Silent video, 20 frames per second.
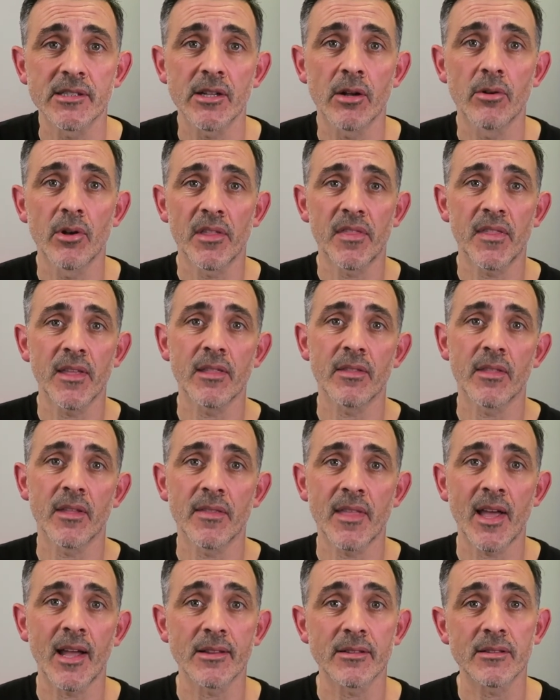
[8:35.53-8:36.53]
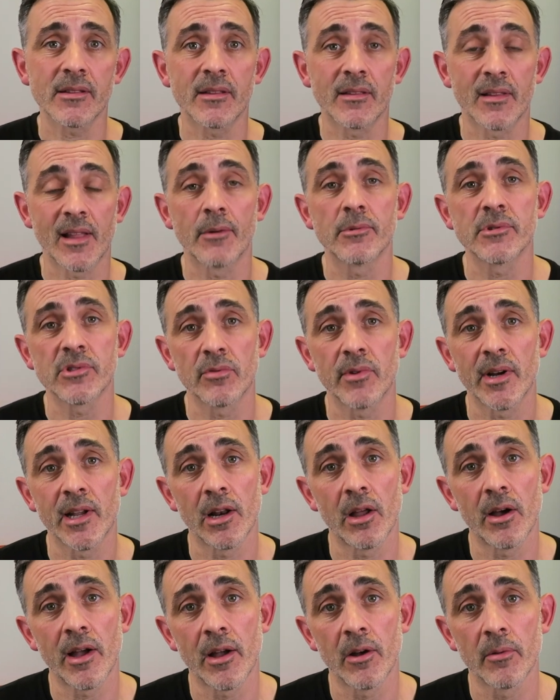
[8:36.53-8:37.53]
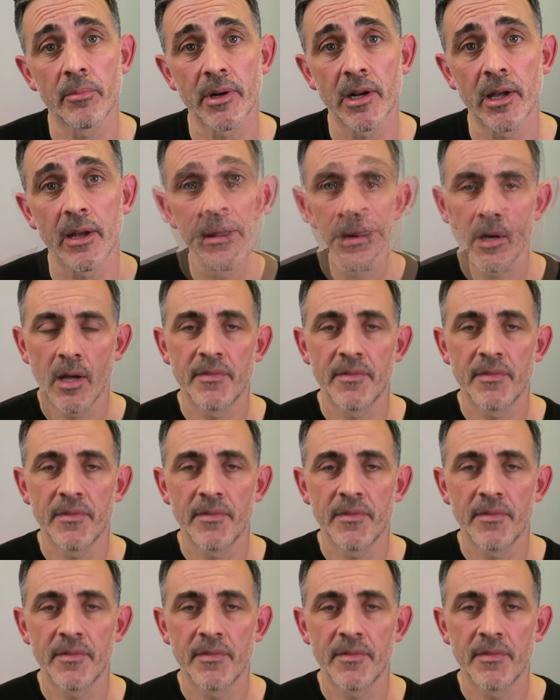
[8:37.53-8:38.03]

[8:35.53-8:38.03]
So I think that was a real eye-opener.